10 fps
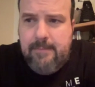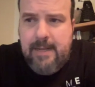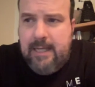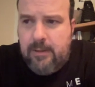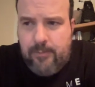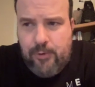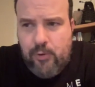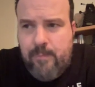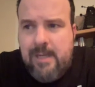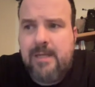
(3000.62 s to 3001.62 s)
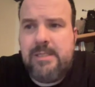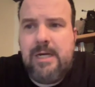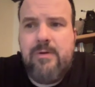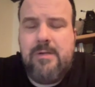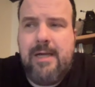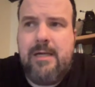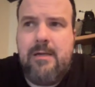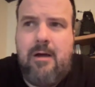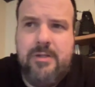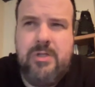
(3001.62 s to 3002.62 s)
make it through because I was like
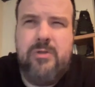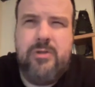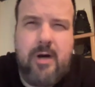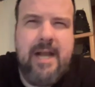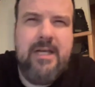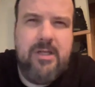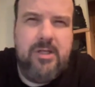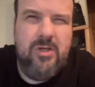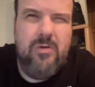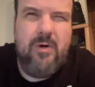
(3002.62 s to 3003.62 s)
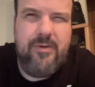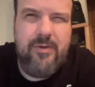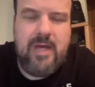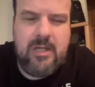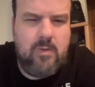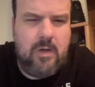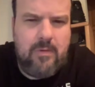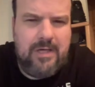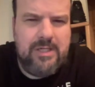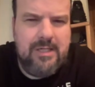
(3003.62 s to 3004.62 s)
also trying to do other things while
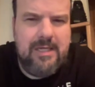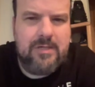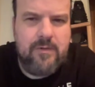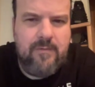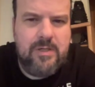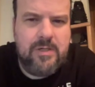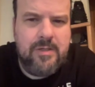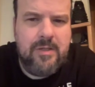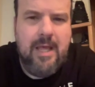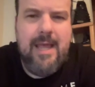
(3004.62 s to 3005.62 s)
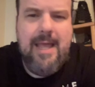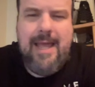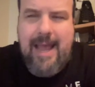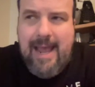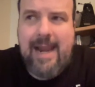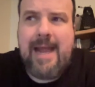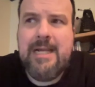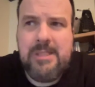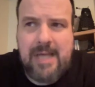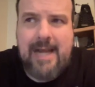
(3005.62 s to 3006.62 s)
watching the extra features. And I
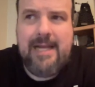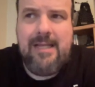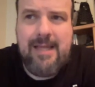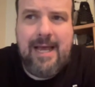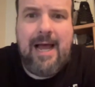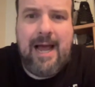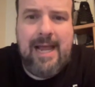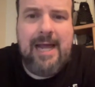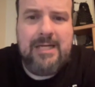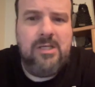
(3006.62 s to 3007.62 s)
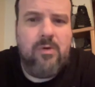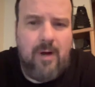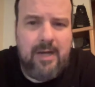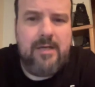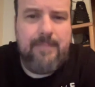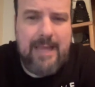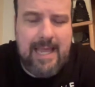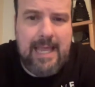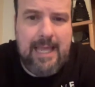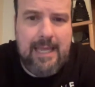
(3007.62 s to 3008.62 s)
decided that I actually wanted to
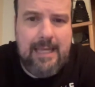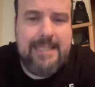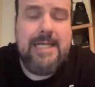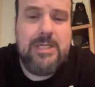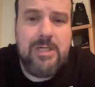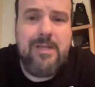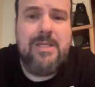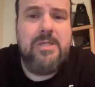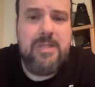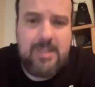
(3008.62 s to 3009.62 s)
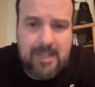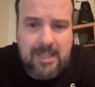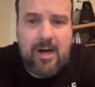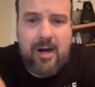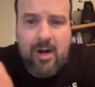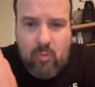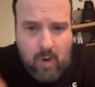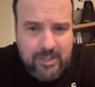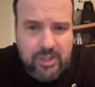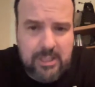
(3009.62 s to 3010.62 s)
pay attention to this, sit there and
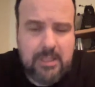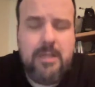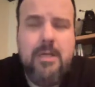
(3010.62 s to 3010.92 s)
watch it.